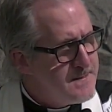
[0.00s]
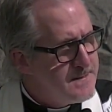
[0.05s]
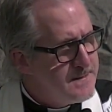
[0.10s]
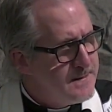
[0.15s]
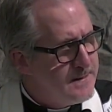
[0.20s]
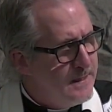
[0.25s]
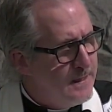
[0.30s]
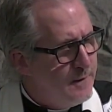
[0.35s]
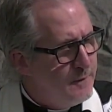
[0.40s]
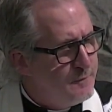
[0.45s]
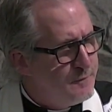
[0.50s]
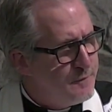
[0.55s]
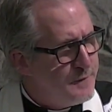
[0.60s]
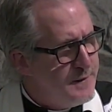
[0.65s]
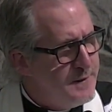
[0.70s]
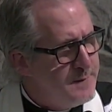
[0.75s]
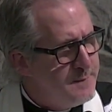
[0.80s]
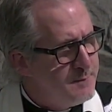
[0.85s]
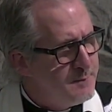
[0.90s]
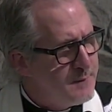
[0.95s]
of
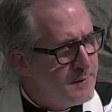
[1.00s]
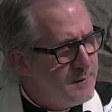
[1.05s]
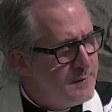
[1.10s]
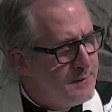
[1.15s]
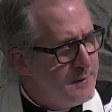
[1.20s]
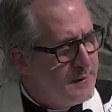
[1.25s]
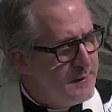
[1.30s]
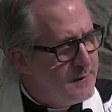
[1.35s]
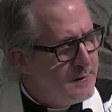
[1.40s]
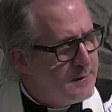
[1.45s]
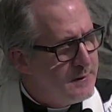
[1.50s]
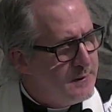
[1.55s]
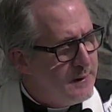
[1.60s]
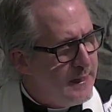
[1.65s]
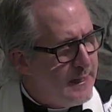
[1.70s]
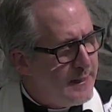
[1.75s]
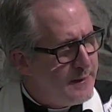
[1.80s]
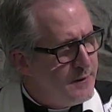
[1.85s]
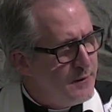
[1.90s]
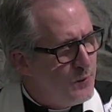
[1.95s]
him
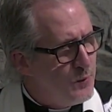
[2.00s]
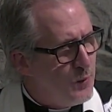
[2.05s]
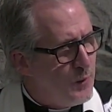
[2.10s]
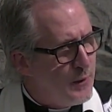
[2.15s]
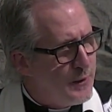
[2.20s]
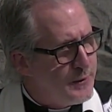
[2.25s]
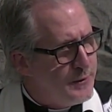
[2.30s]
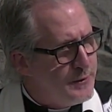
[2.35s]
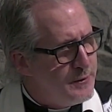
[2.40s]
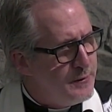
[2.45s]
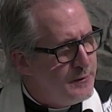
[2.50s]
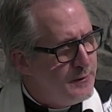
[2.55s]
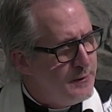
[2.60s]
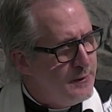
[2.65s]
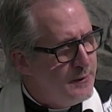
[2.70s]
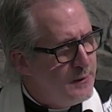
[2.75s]
out of the water